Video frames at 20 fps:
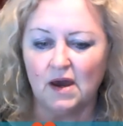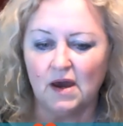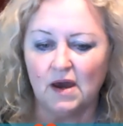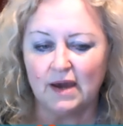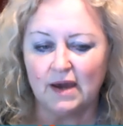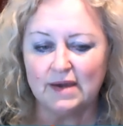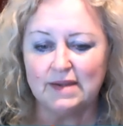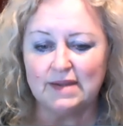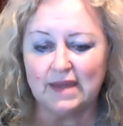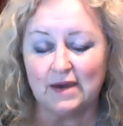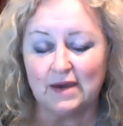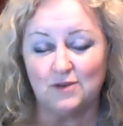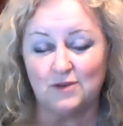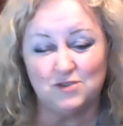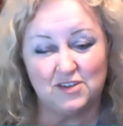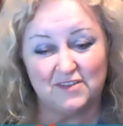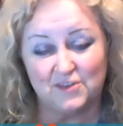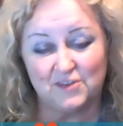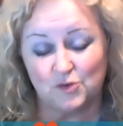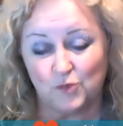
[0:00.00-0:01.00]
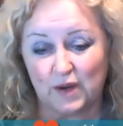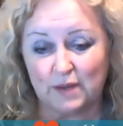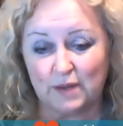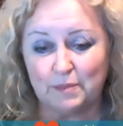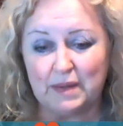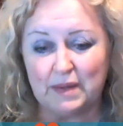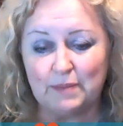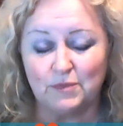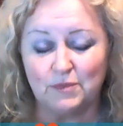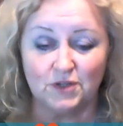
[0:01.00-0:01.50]
I can now just direct
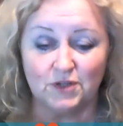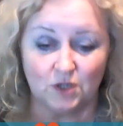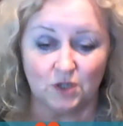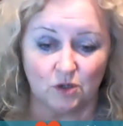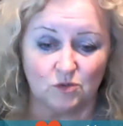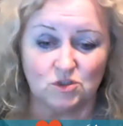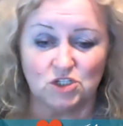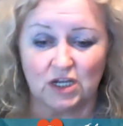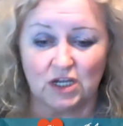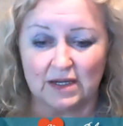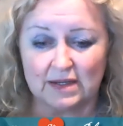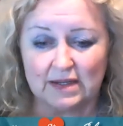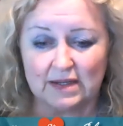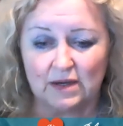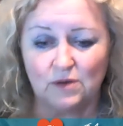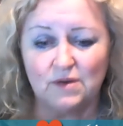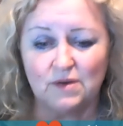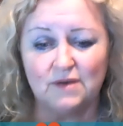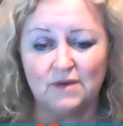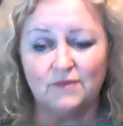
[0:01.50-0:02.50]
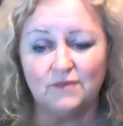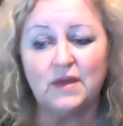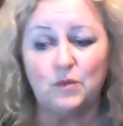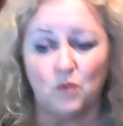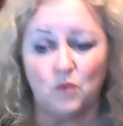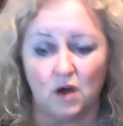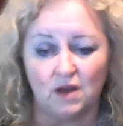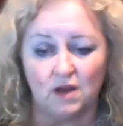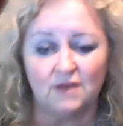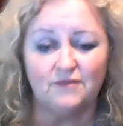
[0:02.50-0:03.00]
people to go check it out if they
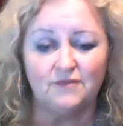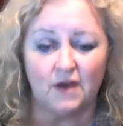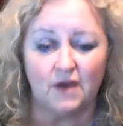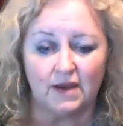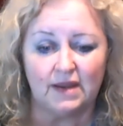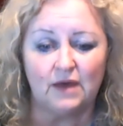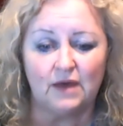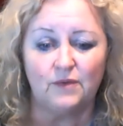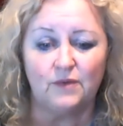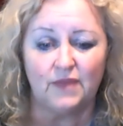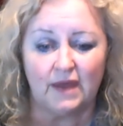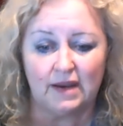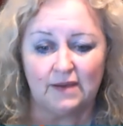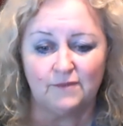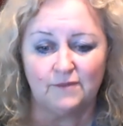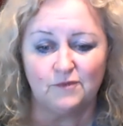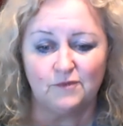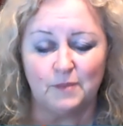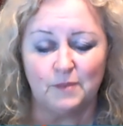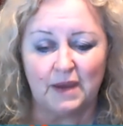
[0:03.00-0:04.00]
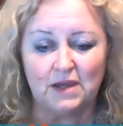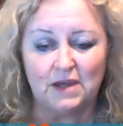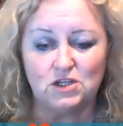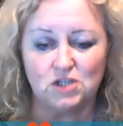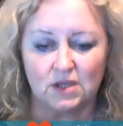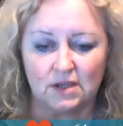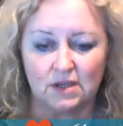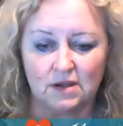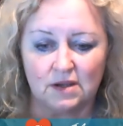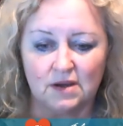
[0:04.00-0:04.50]
want to find out that
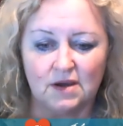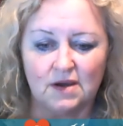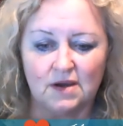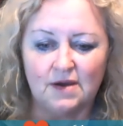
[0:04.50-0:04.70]
information